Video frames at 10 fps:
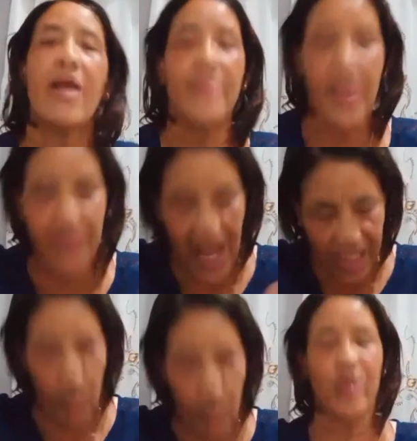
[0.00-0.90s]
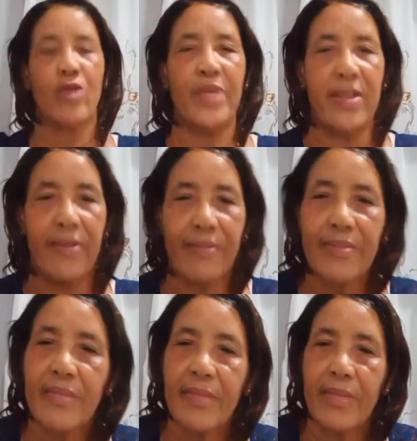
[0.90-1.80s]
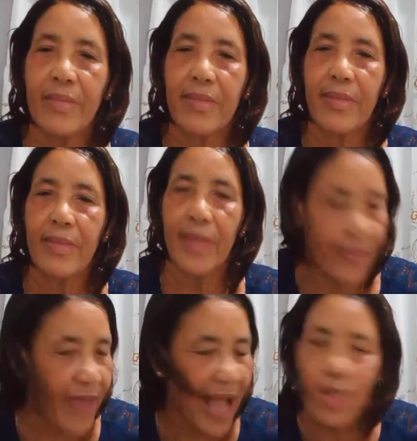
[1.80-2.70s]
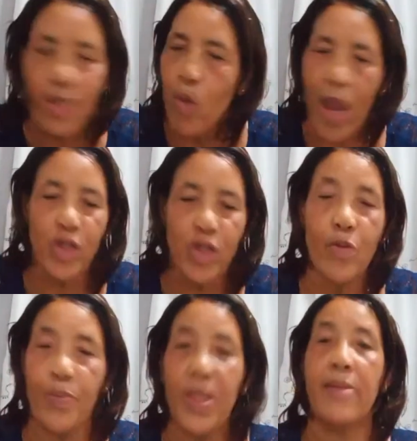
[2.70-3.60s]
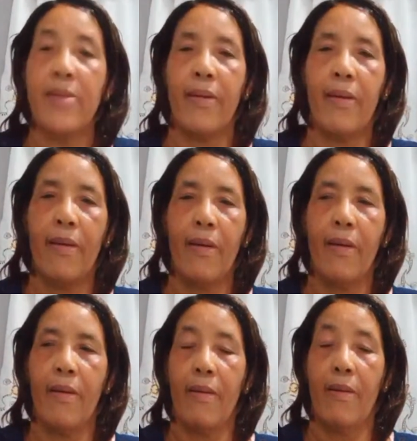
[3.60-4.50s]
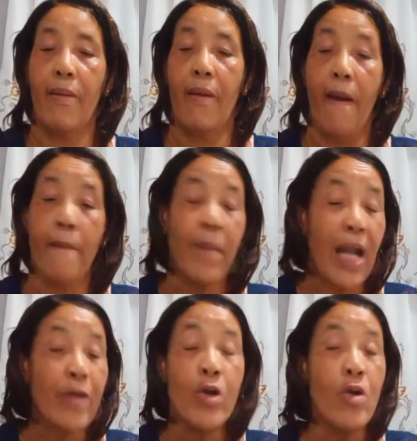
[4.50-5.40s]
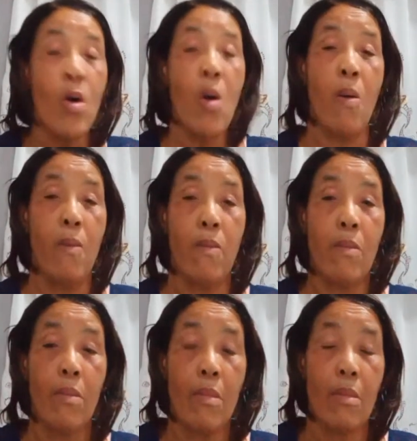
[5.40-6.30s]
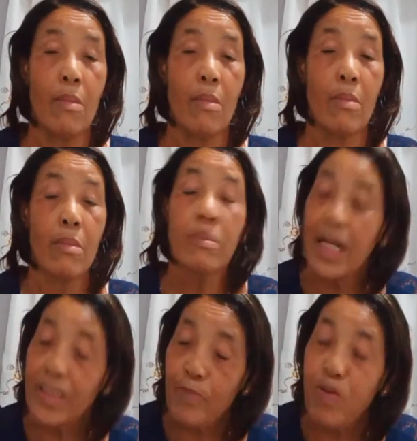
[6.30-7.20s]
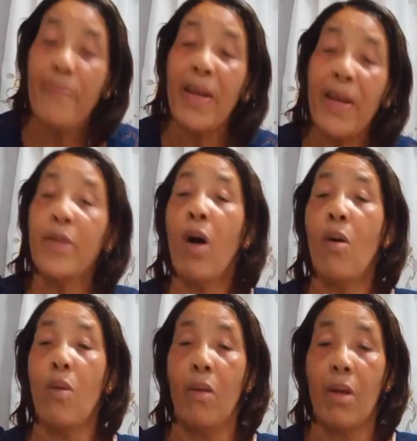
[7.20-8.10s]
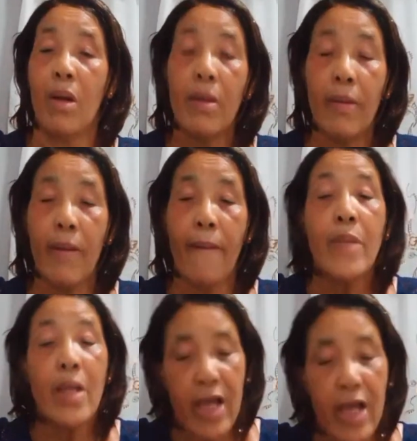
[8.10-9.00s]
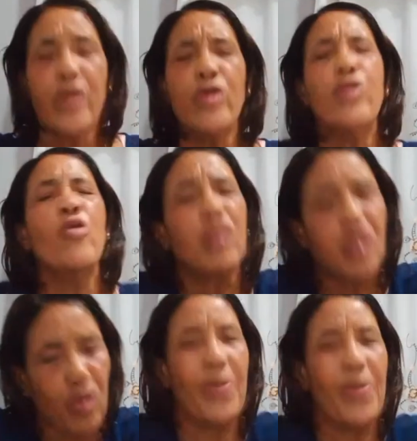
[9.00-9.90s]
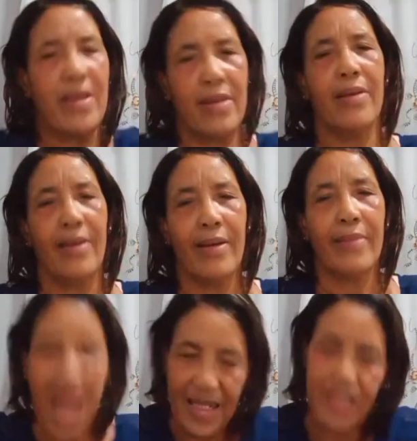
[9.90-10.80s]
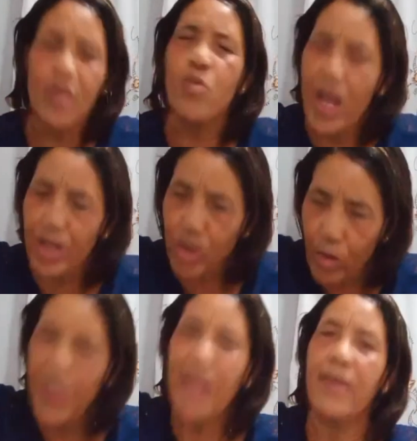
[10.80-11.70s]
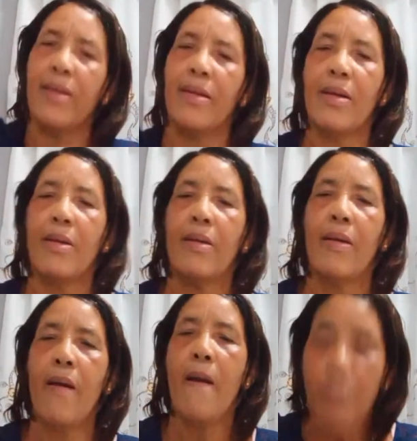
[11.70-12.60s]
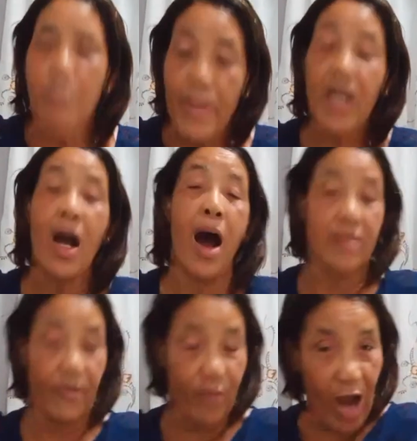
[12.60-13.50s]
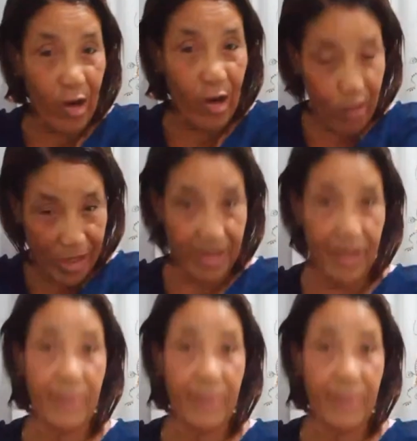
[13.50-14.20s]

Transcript: then that's the way it should be. That's the way it should be. But I don't know. That's a problem now. It used to be that's the way it should be. But because of Greg Christie